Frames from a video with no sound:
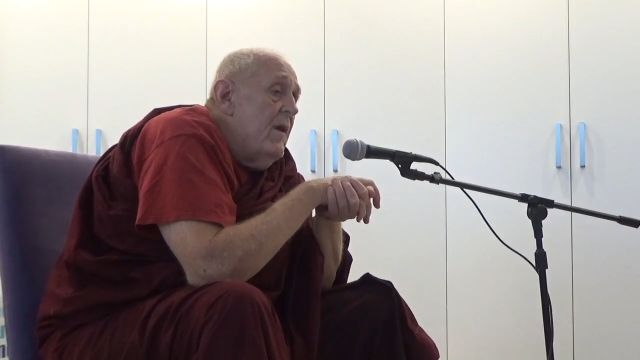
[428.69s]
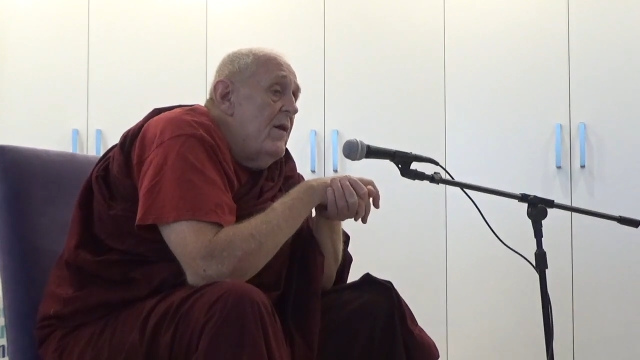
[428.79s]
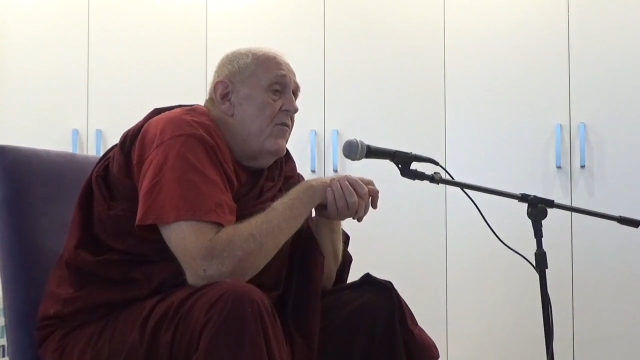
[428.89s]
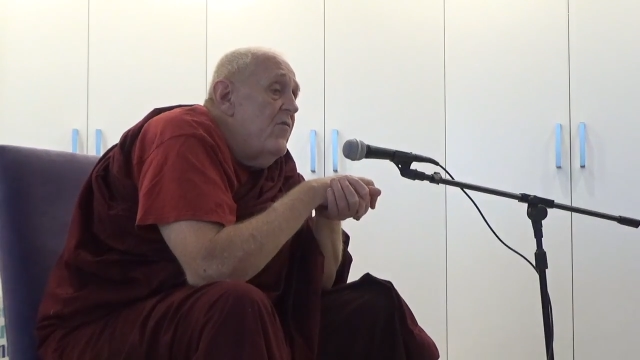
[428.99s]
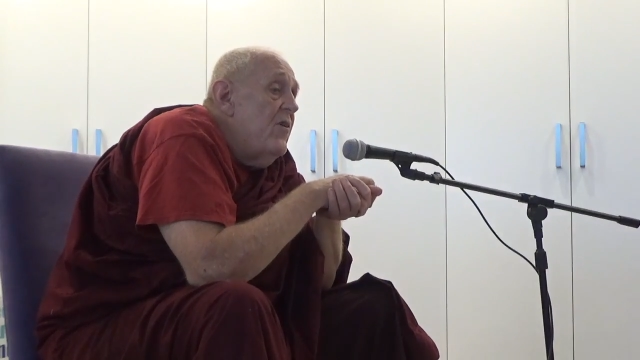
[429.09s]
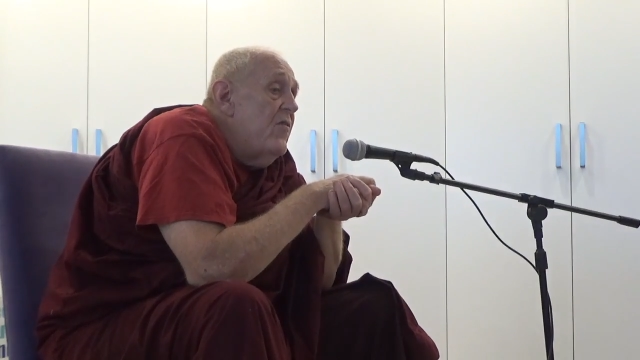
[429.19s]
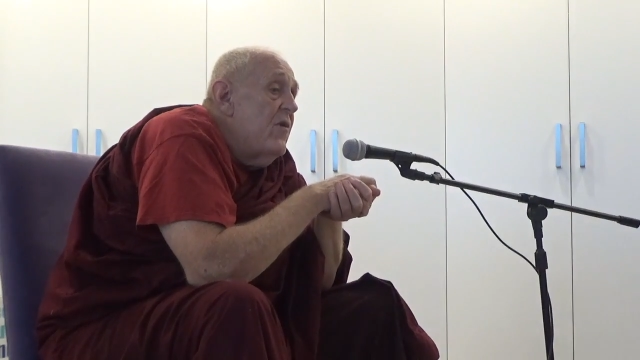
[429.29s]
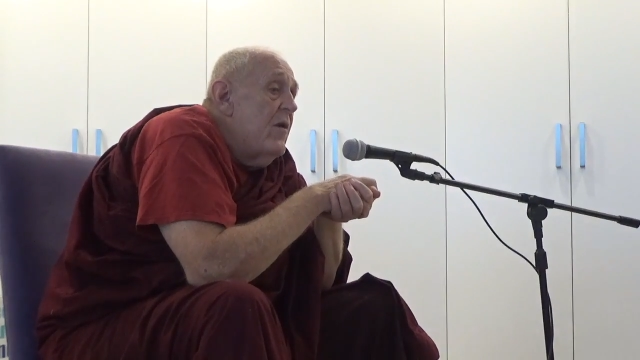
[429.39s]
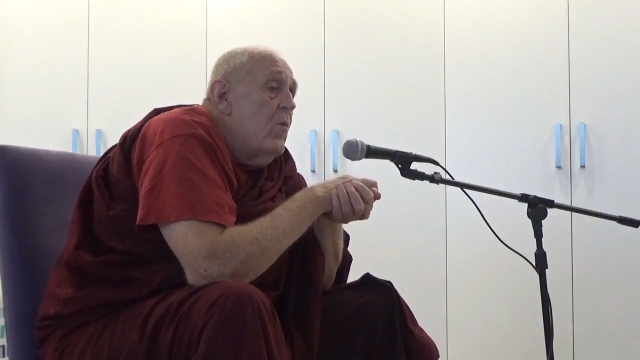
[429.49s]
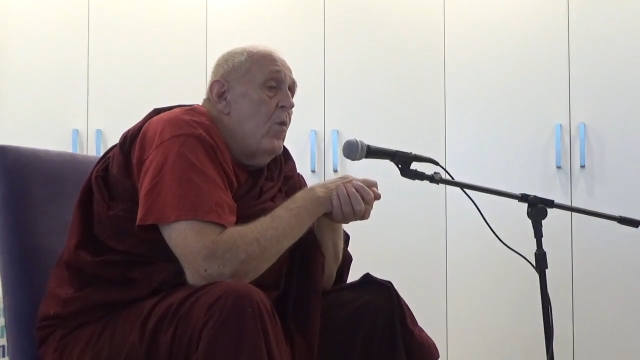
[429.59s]
And she
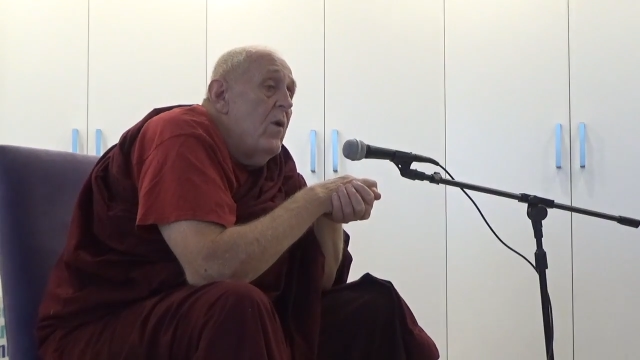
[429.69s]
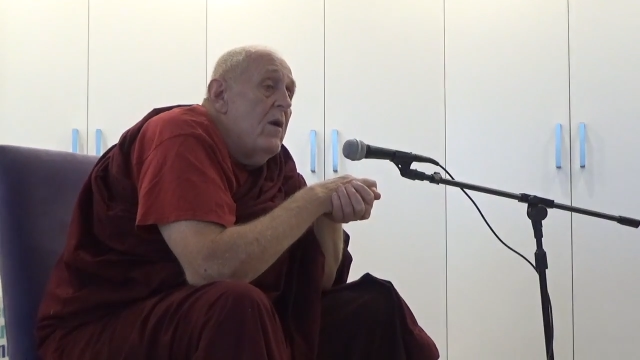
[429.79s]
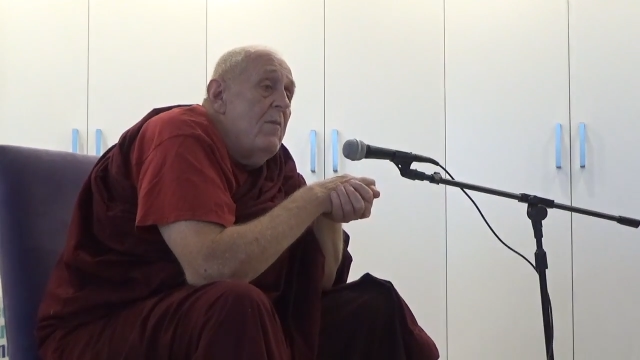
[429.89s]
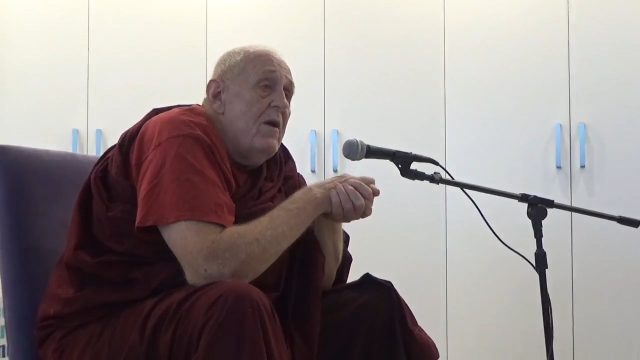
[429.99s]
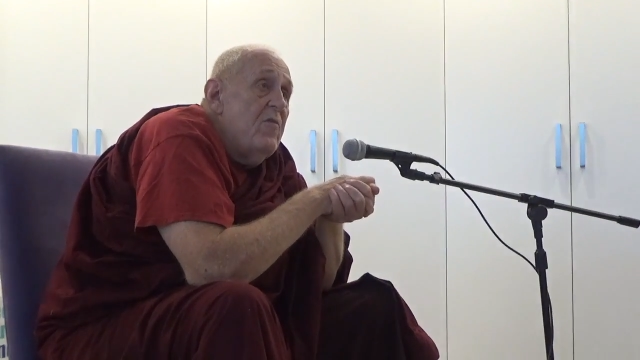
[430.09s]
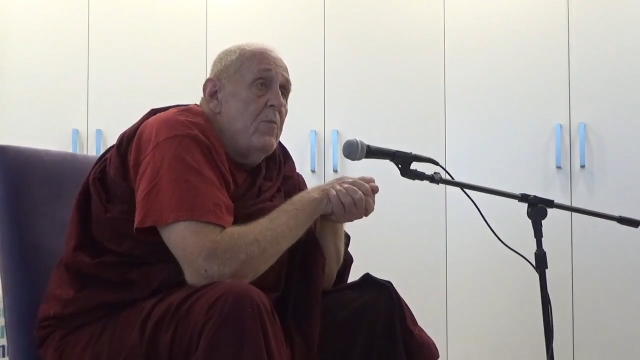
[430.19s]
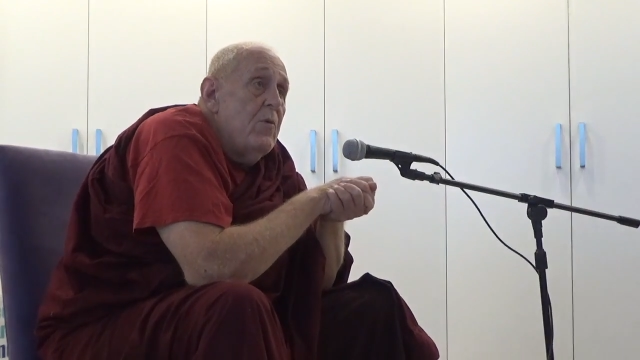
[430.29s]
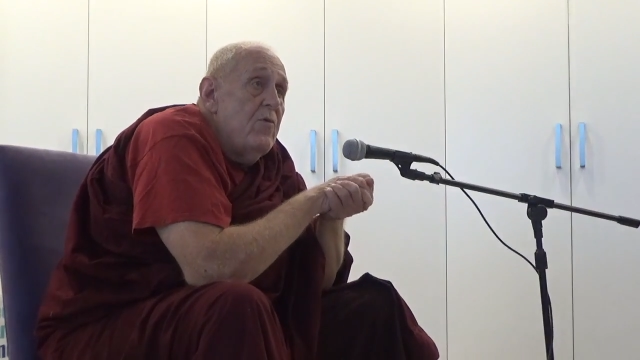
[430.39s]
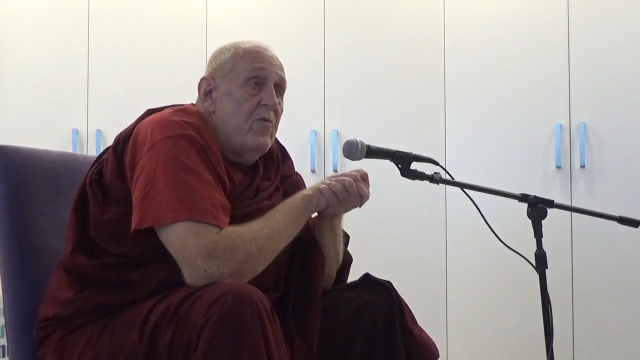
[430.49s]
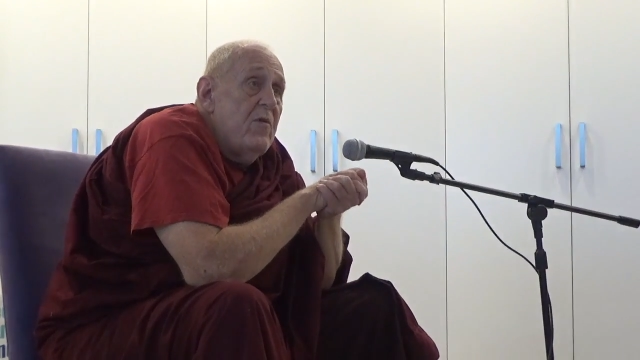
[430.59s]
said, "What am I
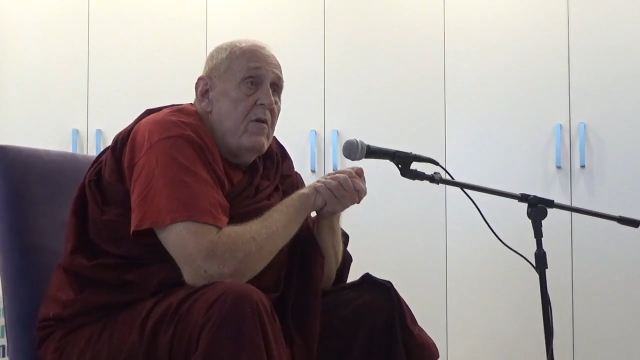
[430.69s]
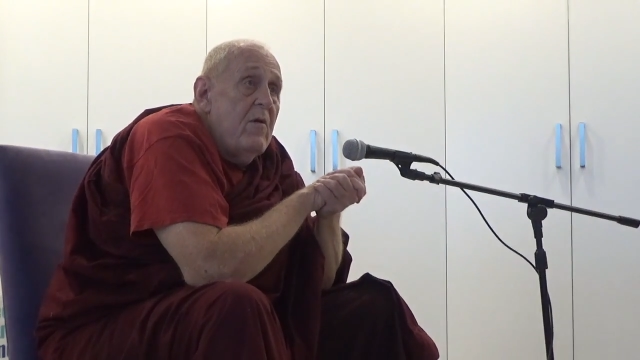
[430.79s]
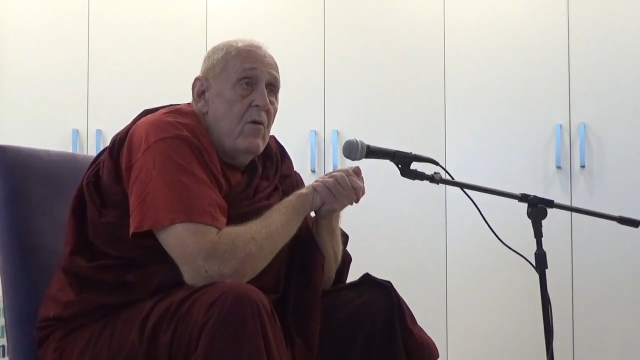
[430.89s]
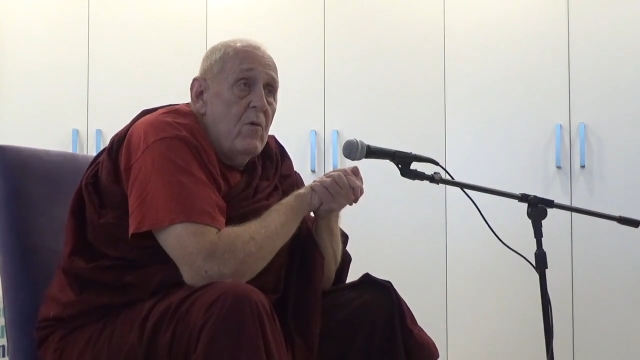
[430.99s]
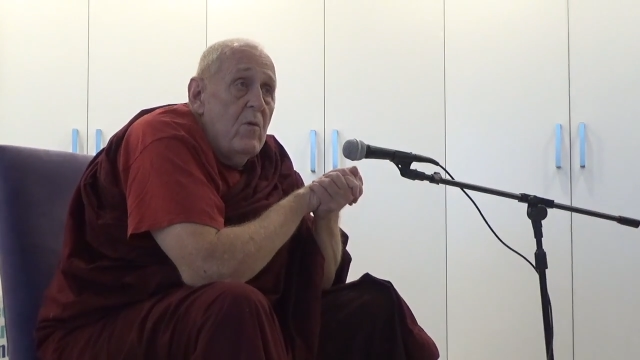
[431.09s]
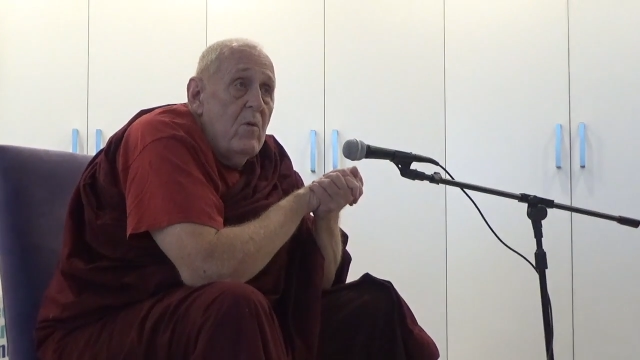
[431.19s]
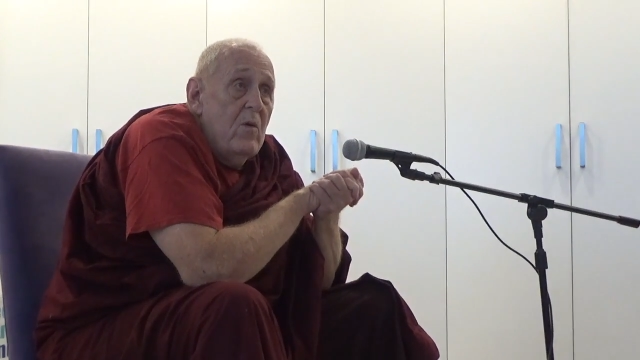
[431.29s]
supposed to do?"